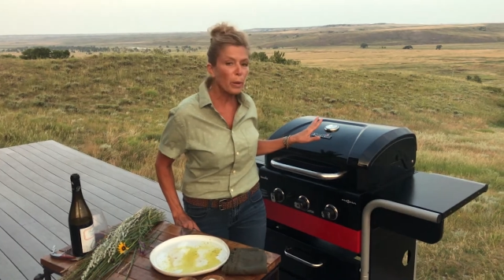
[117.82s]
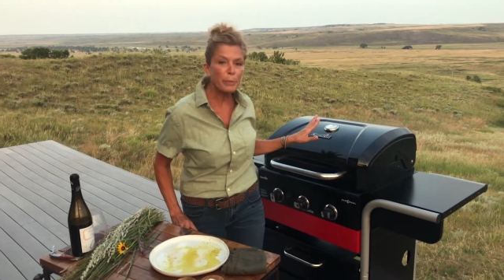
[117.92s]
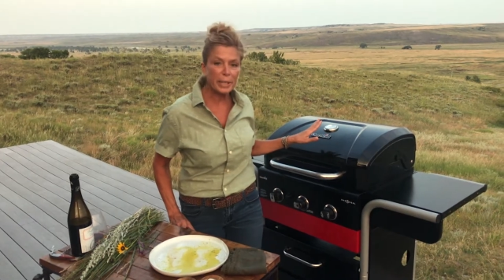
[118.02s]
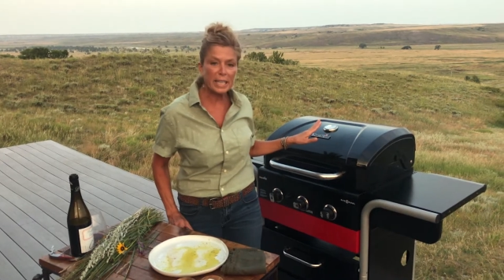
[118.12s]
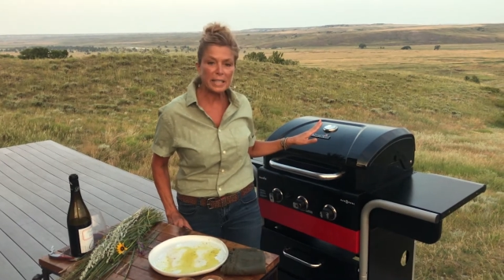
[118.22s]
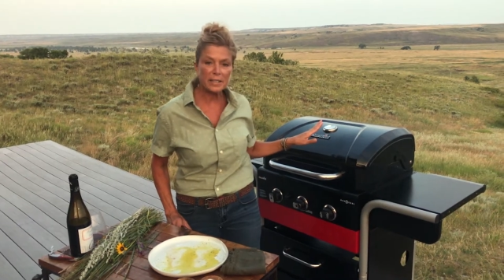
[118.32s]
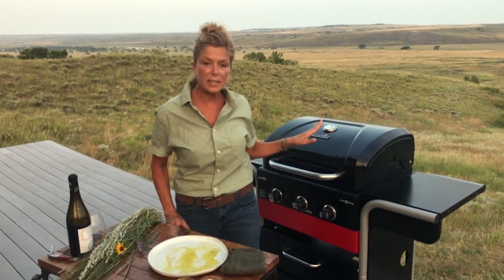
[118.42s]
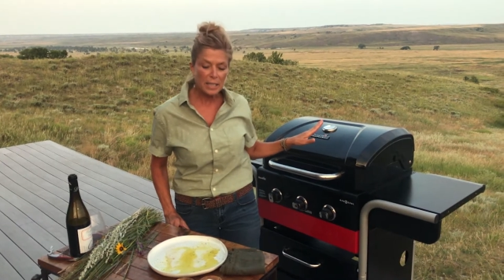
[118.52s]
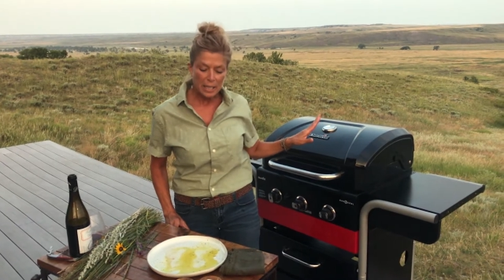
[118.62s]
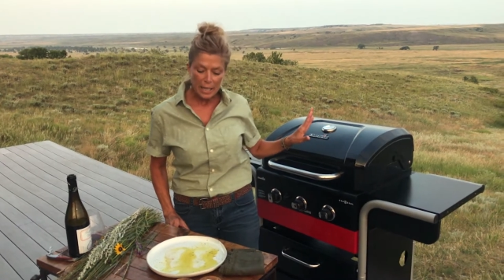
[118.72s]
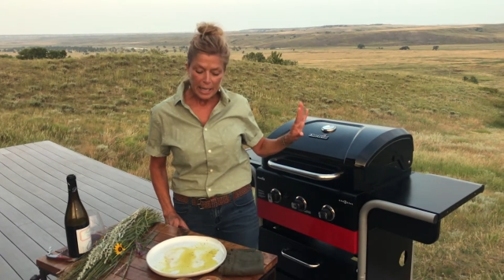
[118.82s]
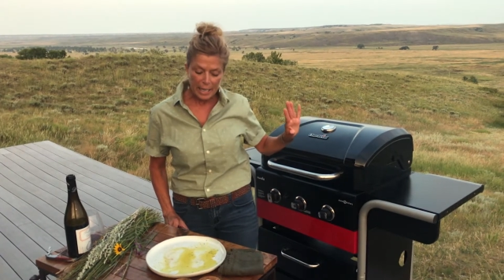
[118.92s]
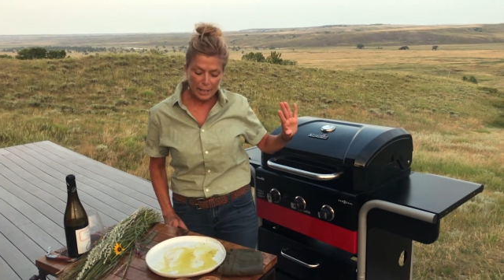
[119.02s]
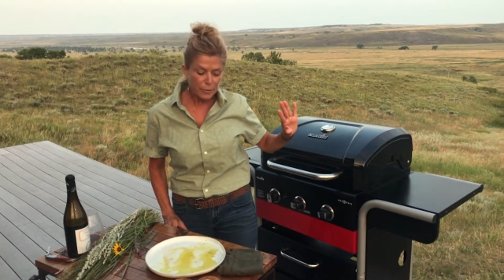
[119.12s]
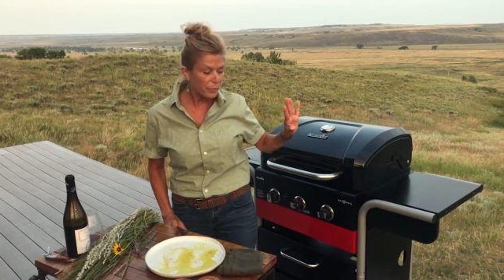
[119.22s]
minutes
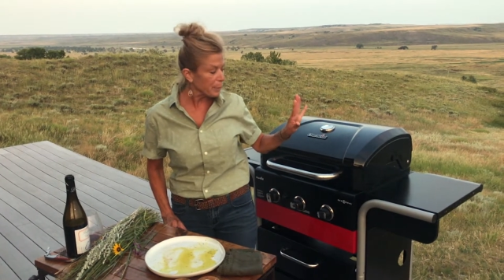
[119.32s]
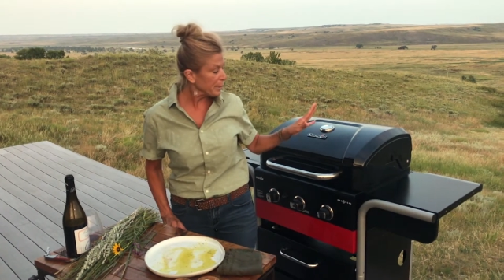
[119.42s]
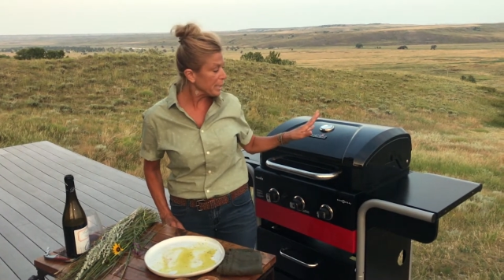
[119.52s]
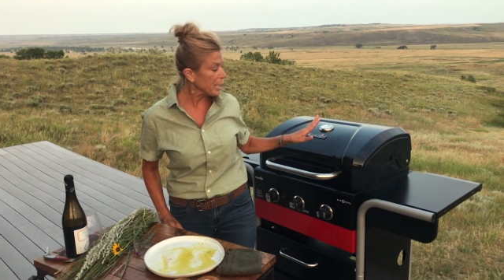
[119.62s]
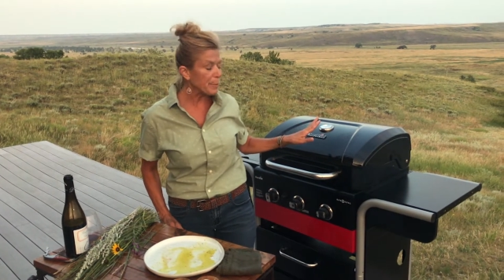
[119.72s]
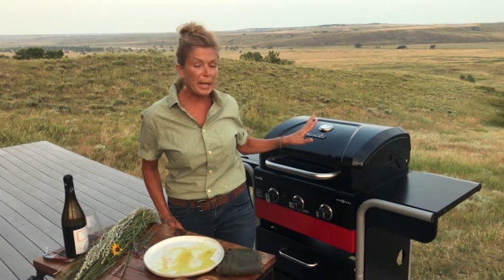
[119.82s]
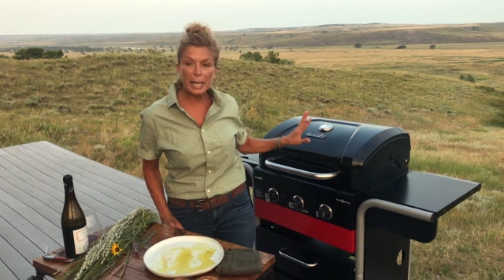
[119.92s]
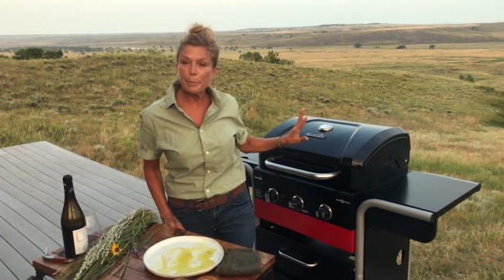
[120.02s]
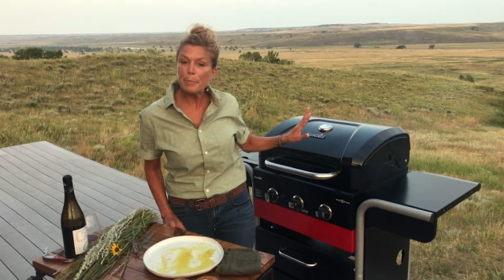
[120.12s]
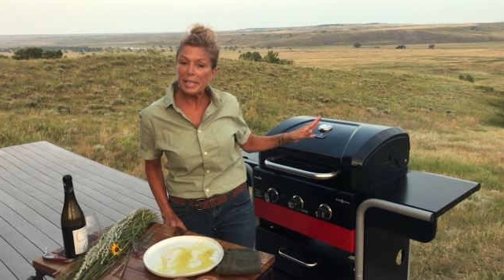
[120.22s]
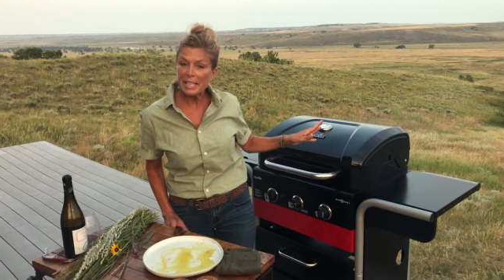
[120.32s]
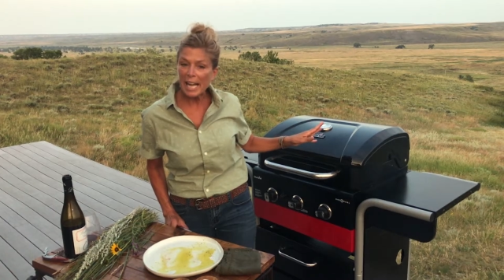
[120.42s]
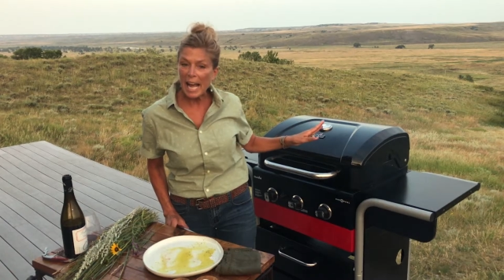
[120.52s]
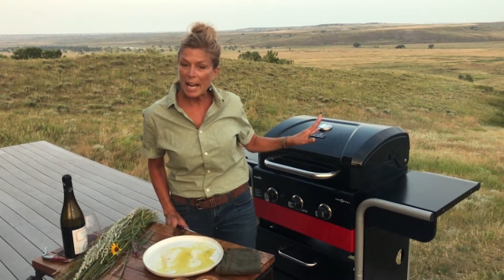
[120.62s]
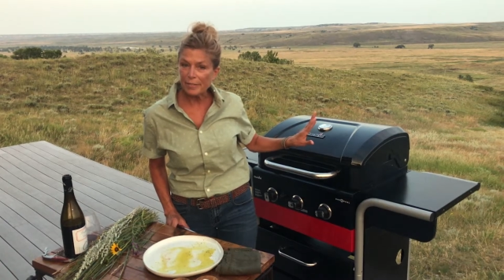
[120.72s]
and flipping them at 1.5 minute
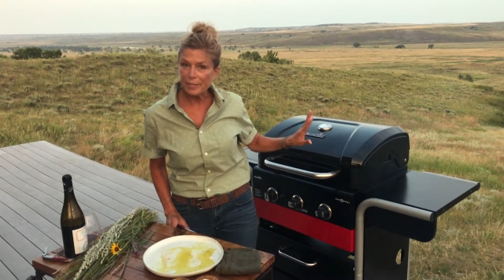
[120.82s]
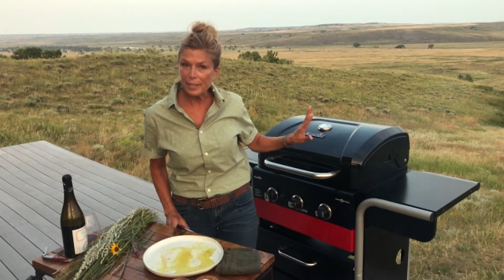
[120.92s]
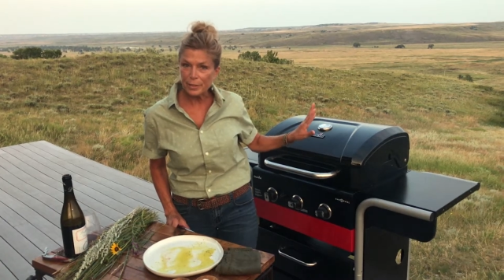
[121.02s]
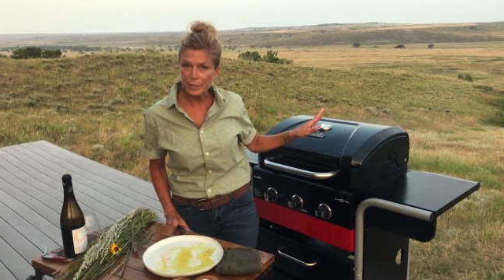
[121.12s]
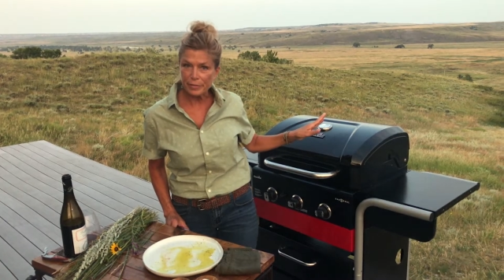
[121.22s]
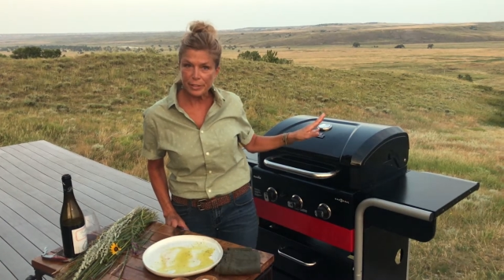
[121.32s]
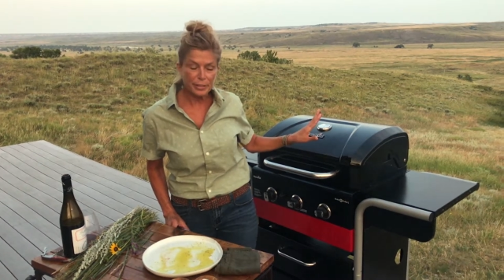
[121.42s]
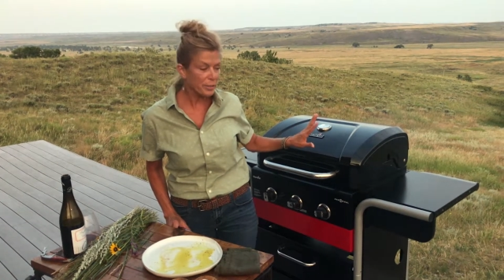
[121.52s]
intervals.